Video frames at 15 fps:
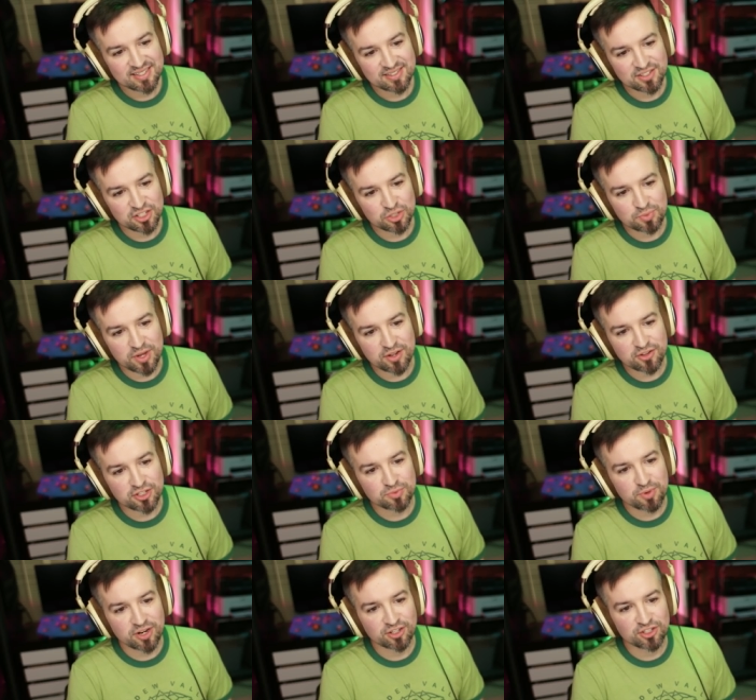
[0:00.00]
This has
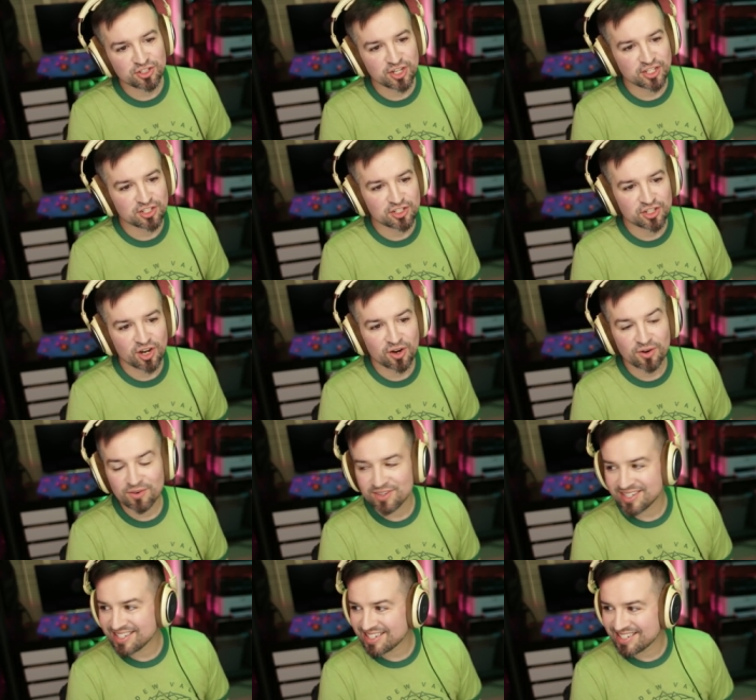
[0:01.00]
been a shit show.
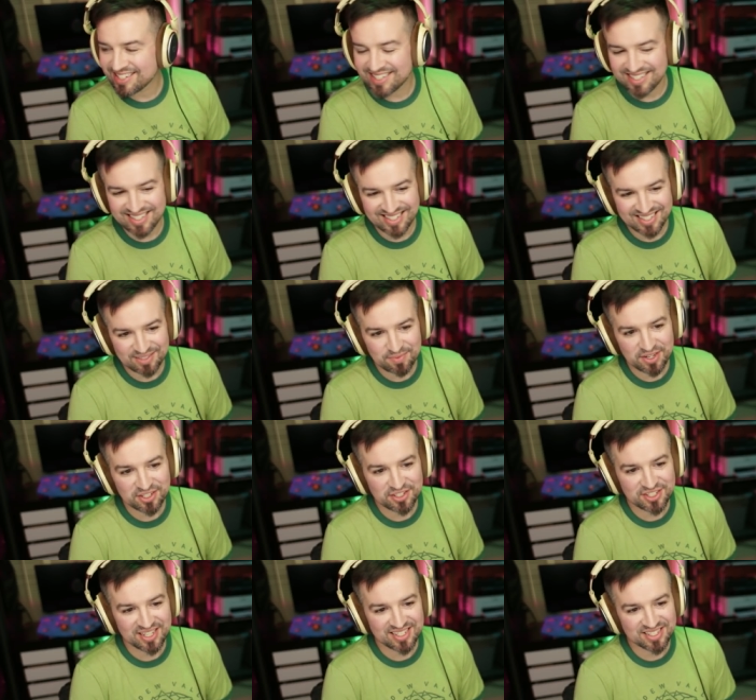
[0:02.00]
It's been a
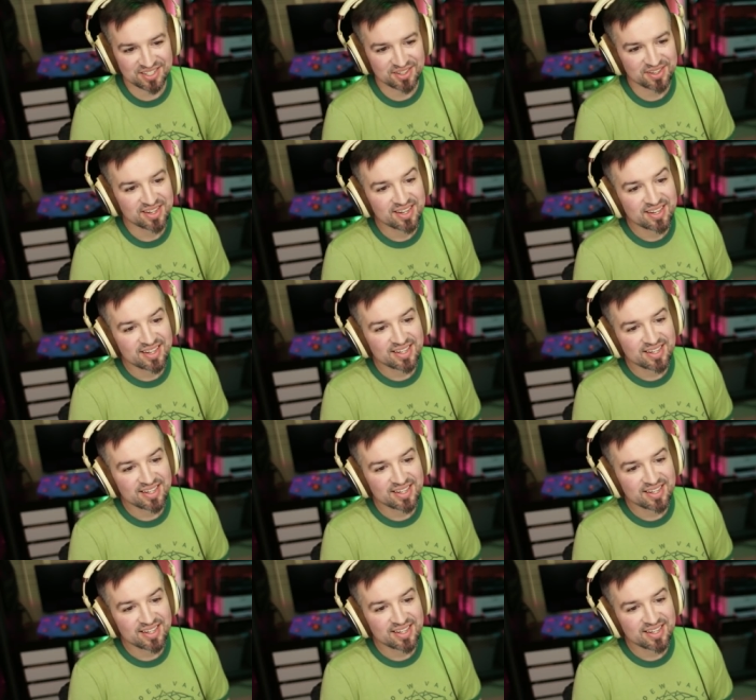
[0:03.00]
shit show.